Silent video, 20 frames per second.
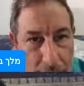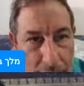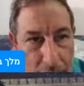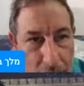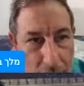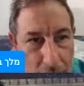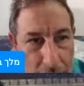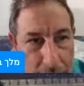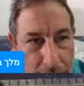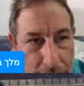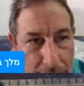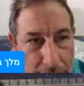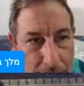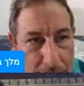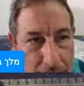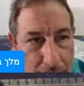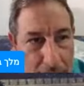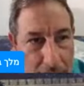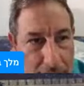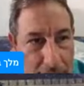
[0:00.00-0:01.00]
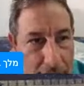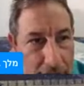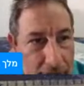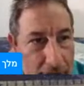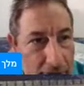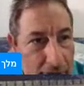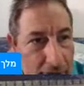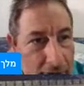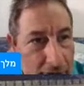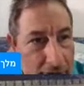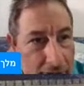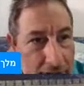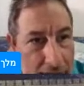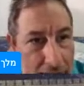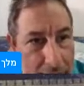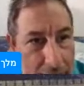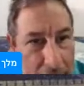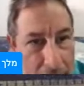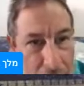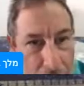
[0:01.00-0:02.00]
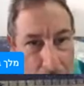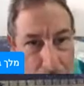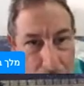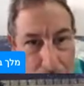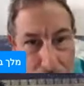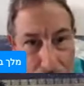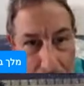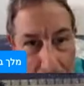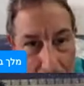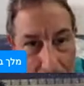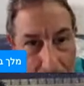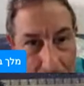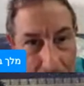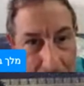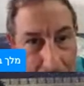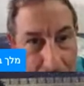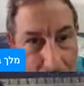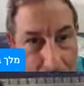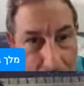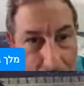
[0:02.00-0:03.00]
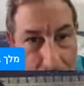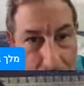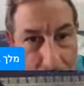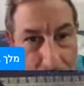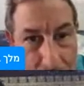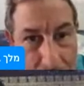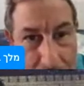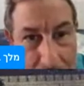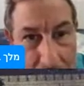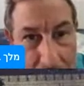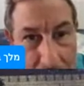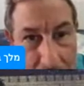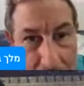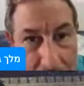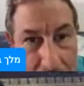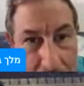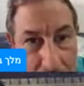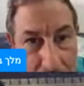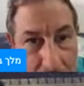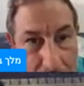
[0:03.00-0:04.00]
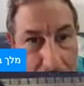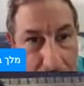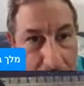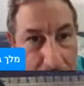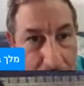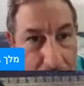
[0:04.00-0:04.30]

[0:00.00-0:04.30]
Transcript: called him thus. The name Esau probably connotes a unique occurrence.